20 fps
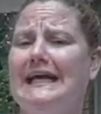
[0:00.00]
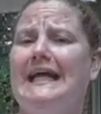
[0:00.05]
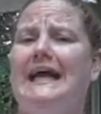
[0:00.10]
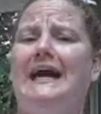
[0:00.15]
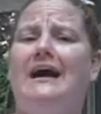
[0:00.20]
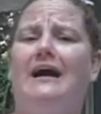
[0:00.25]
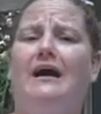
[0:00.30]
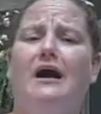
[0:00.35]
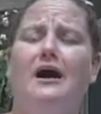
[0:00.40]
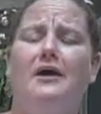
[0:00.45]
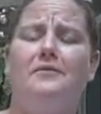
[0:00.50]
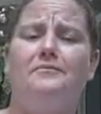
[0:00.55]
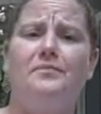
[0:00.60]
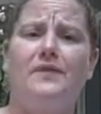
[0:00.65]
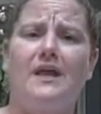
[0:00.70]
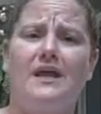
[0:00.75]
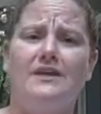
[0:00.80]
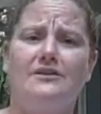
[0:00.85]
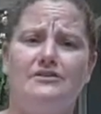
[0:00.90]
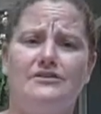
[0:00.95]

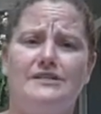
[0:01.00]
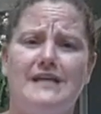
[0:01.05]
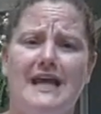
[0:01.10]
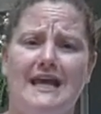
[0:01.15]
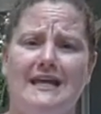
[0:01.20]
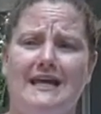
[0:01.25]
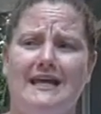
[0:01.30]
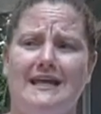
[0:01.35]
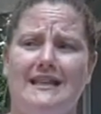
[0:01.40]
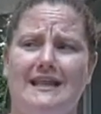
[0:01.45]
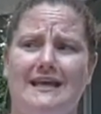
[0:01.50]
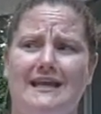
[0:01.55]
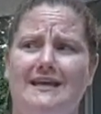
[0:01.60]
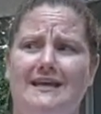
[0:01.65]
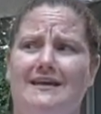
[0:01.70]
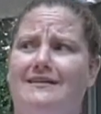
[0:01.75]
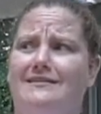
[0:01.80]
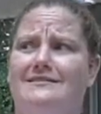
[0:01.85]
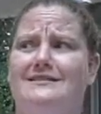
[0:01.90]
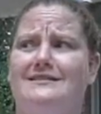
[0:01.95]
and you're taking
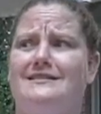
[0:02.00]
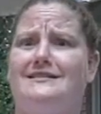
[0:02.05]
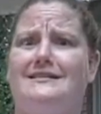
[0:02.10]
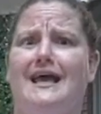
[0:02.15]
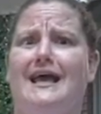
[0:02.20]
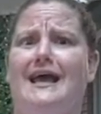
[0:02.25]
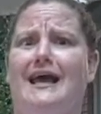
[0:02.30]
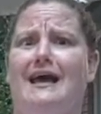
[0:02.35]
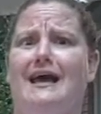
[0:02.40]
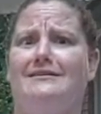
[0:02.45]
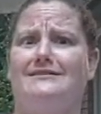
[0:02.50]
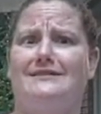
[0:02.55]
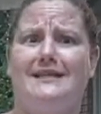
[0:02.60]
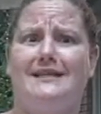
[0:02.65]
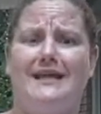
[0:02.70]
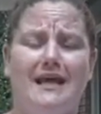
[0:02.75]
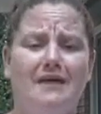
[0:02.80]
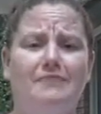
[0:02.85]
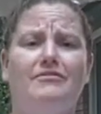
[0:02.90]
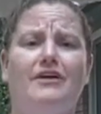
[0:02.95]
things, say, out to the
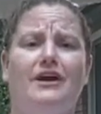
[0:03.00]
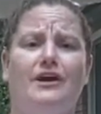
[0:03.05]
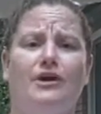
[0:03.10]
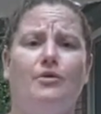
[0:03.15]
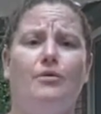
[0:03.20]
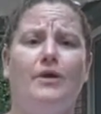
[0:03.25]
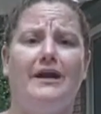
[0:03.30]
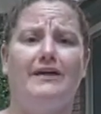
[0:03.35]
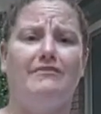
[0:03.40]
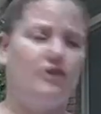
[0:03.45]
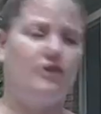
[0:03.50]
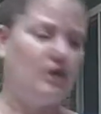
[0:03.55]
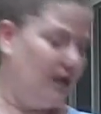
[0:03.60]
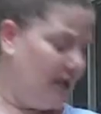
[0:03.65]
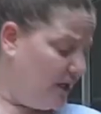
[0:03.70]
campfire or whatever.